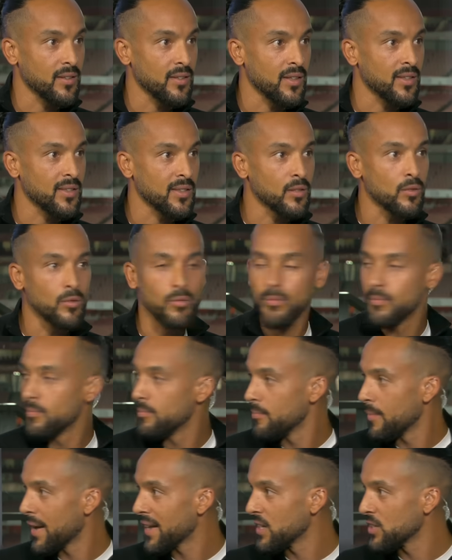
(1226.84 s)
They still
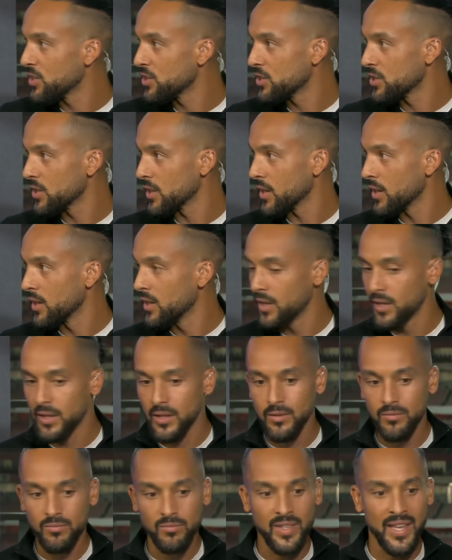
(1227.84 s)
managed to
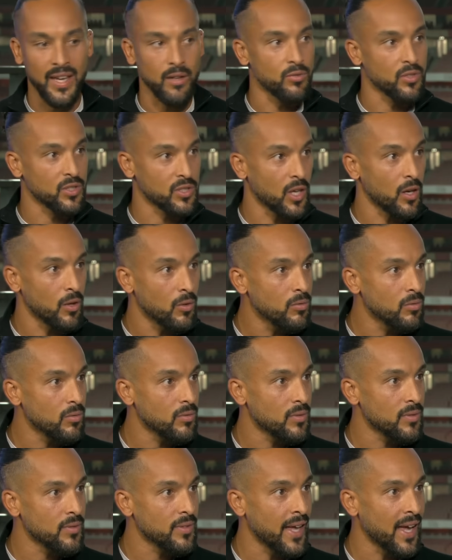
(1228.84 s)
get a result,
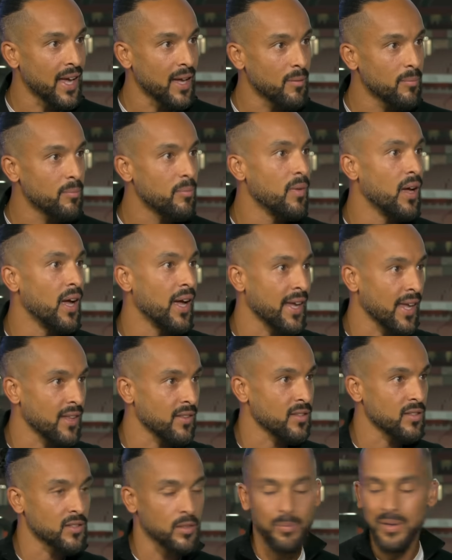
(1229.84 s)
yeah,
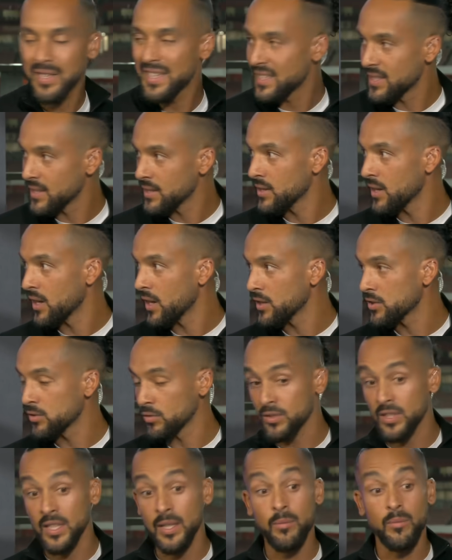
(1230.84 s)
against a depleted
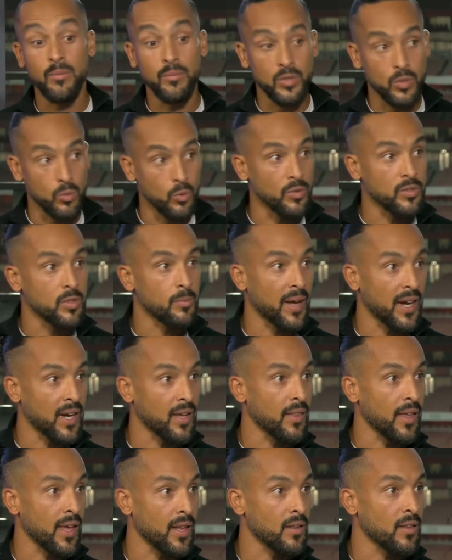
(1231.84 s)
Arsenal team towards the back
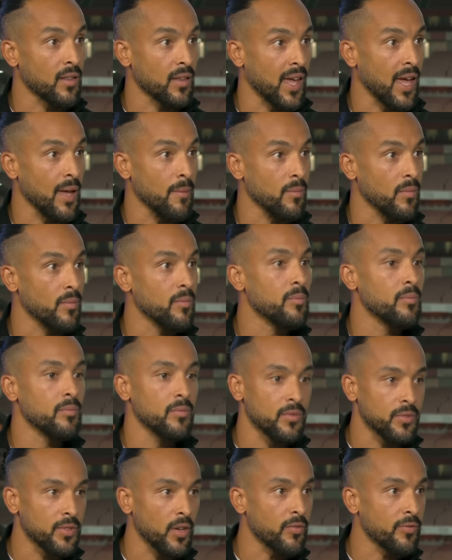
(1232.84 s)
of the end of the game.
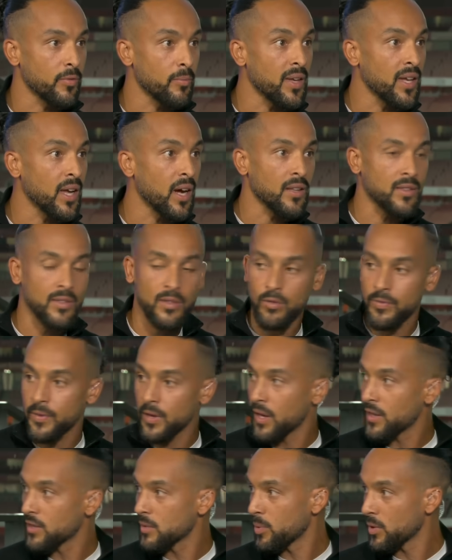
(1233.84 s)
So for me, I still
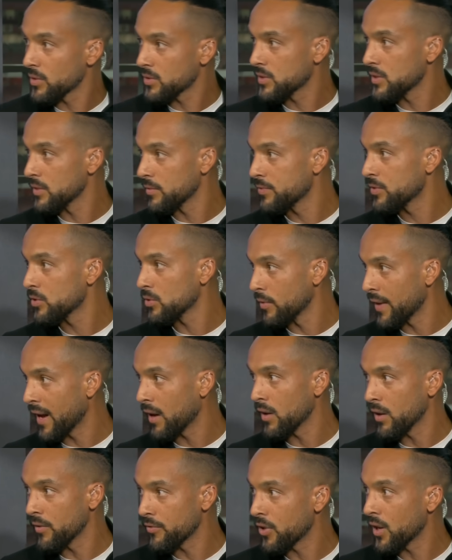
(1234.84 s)
feel like it's a positive sort of
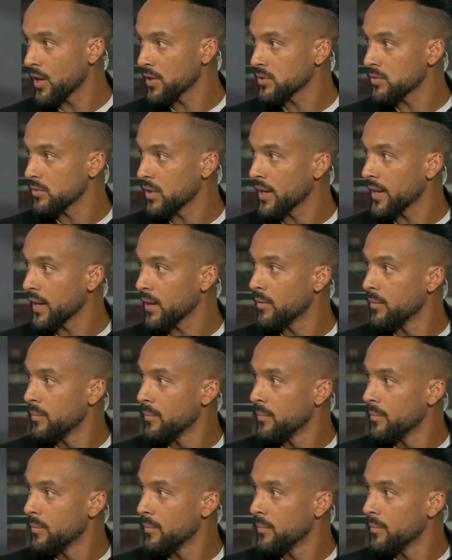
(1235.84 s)
outlet for Arsenal. Right?